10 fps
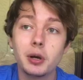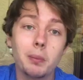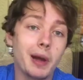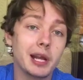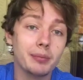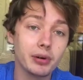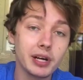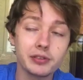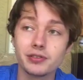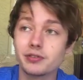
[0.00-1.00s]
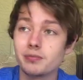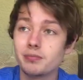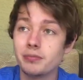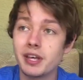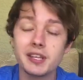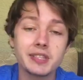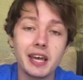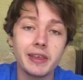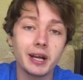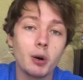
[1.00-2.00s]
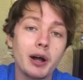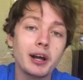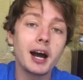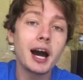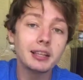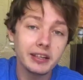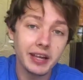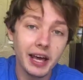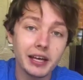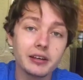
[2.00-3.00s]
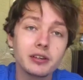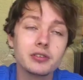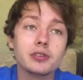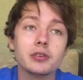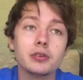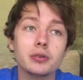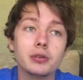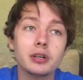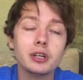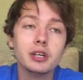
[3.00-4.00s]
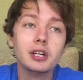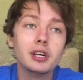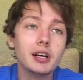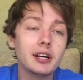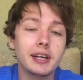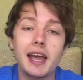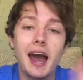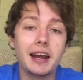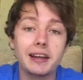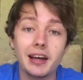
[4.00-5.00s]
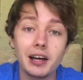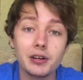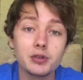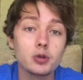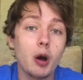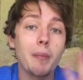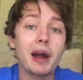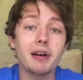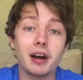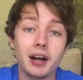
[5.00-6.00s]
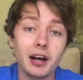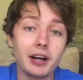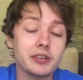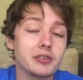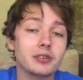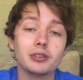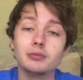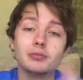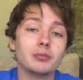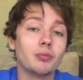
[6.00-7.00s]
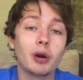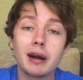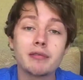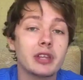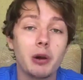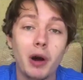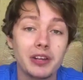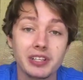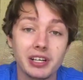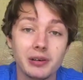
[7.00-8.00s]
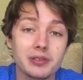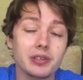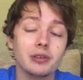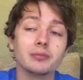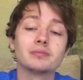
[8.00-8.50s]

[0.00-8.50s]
Many Brits, they say they go on holiday to Canada, to America, to wherever they want to go to.